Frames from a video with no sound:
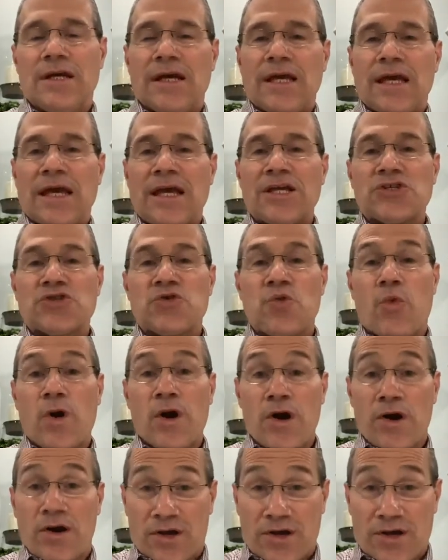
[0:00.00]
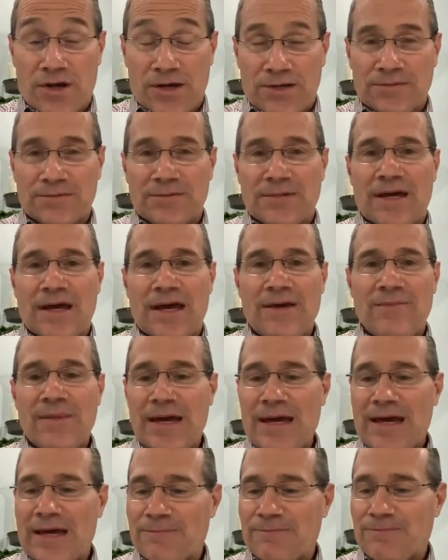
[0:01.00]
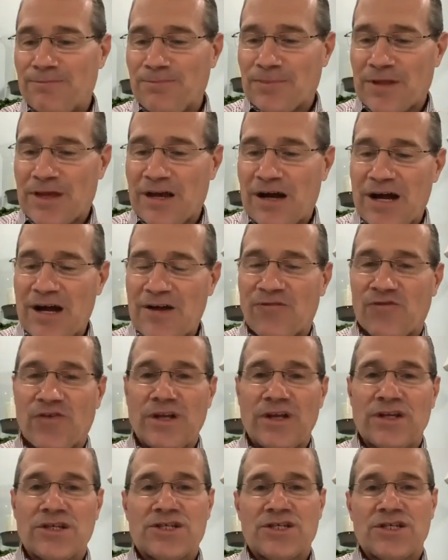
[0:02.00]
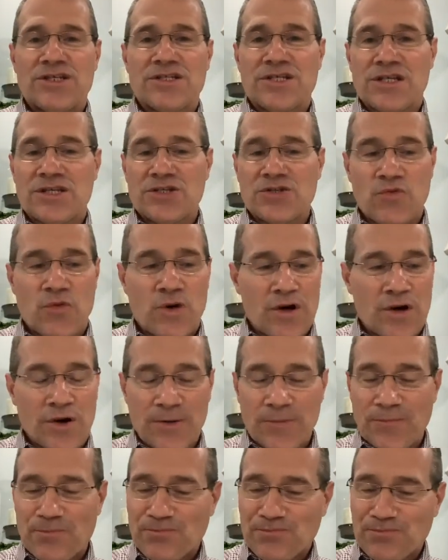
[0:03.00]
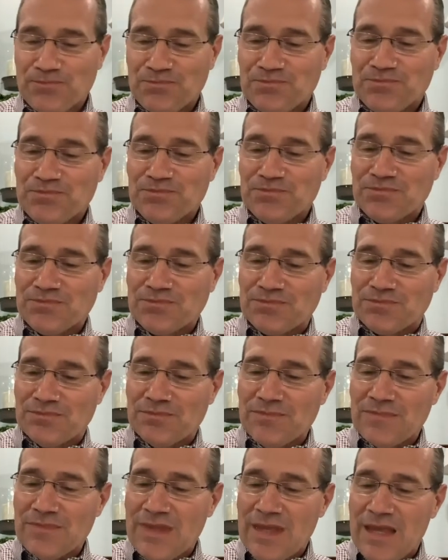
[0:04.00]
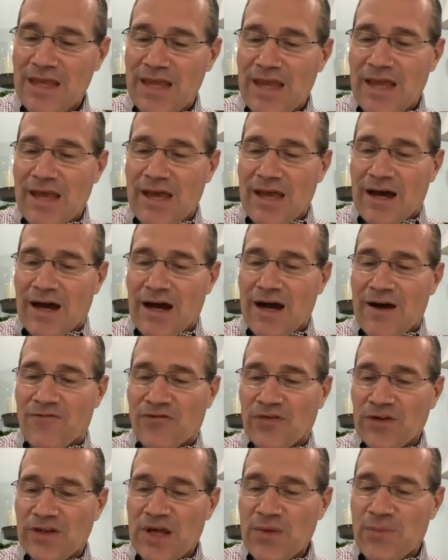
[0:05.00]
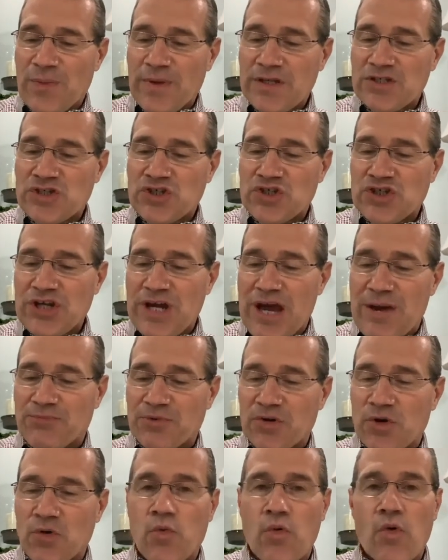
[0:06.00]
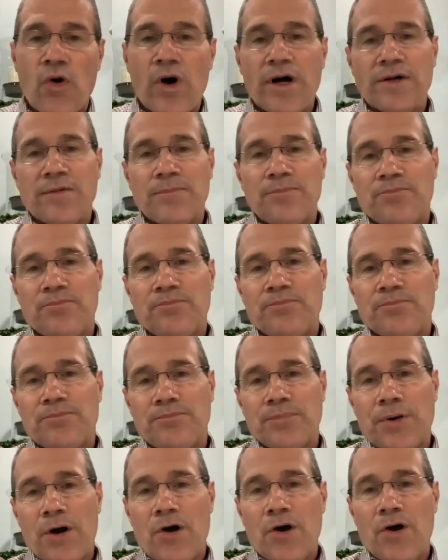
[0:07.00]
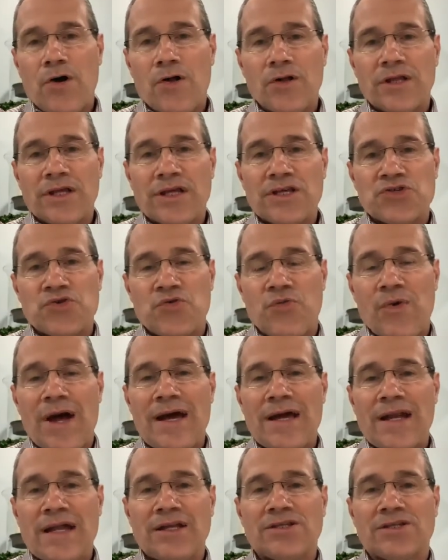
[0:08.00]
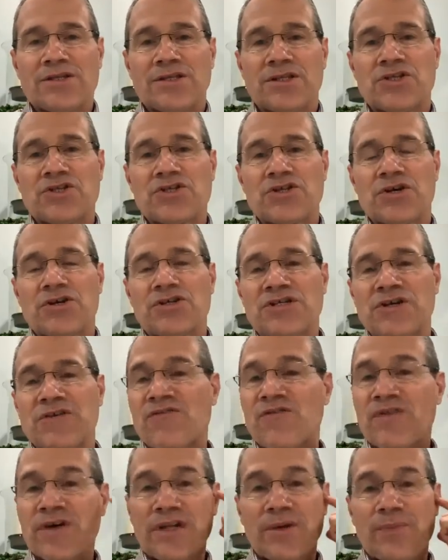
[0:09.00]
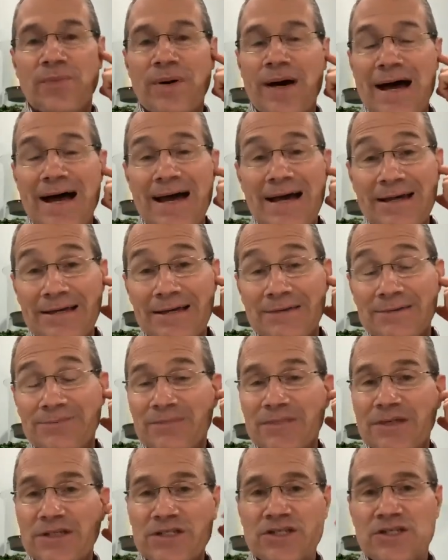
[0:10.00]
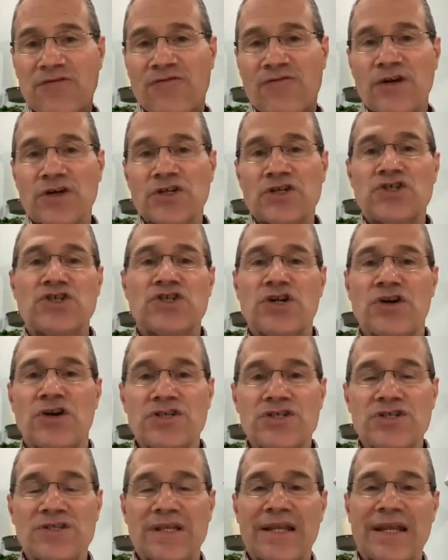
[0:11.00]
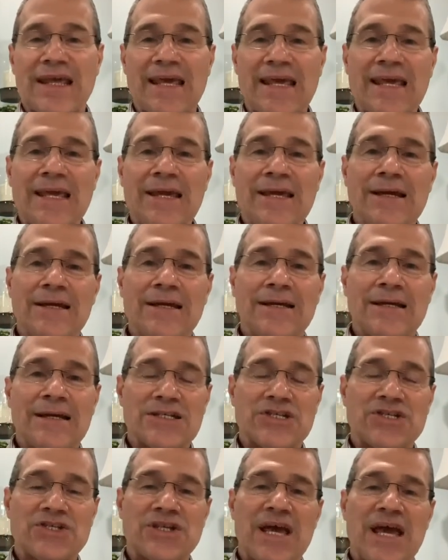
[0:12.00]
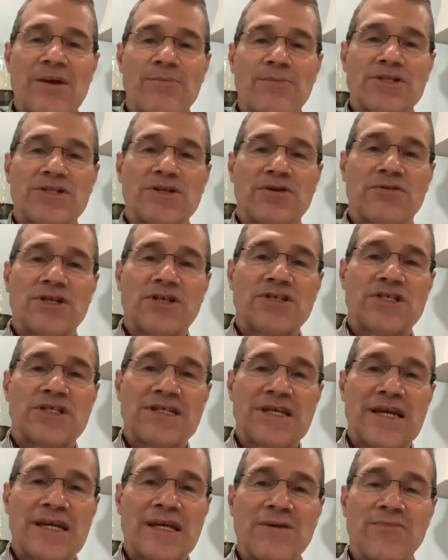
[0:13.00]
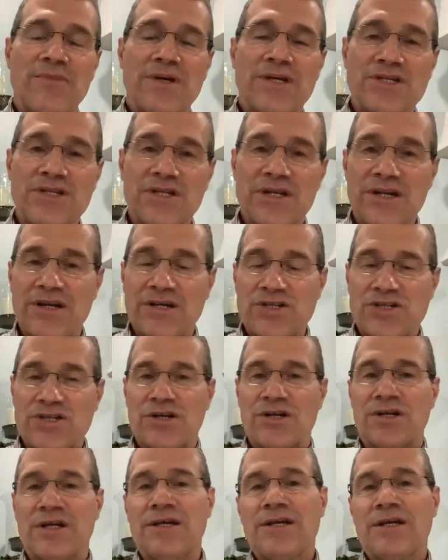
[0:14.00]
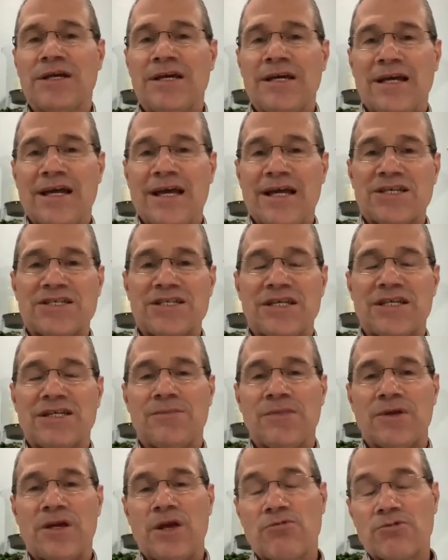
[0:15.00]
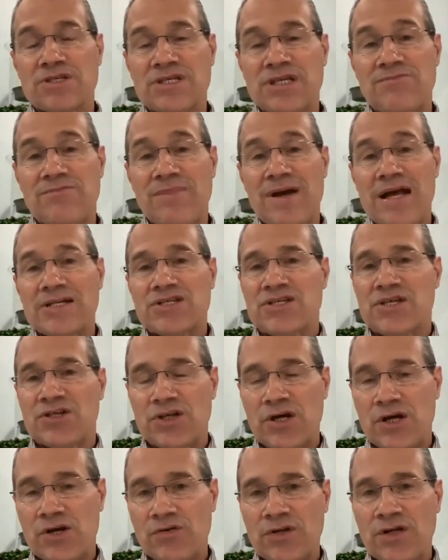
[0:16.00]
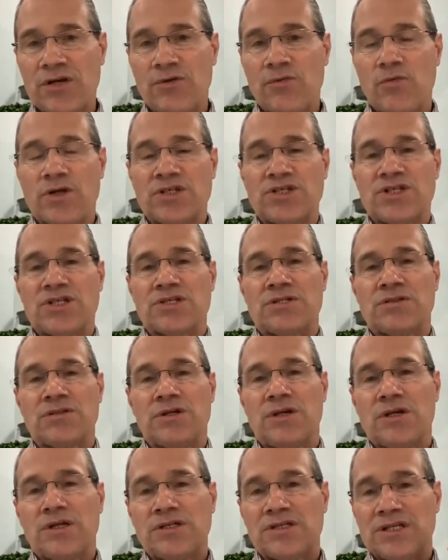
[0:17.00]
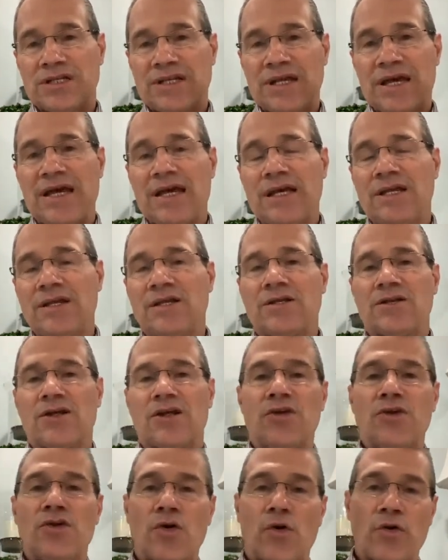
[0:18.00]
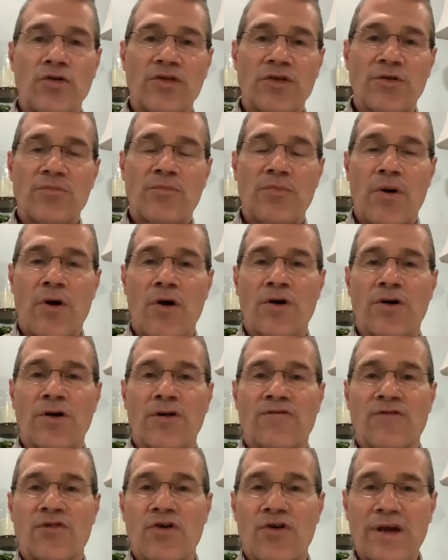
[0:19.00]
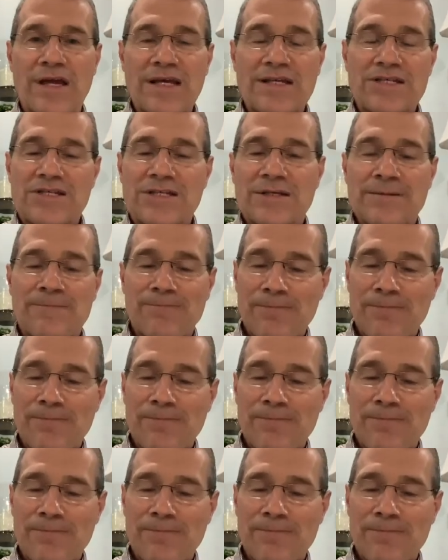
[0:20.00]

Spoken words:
his work. Amen. God finishes his work. Philippians chapter 1, Paul is writing to the church at Philippi. It's the first church that he established on his second missionary journey. It was in Macedonia, which is today the northern part of Greece.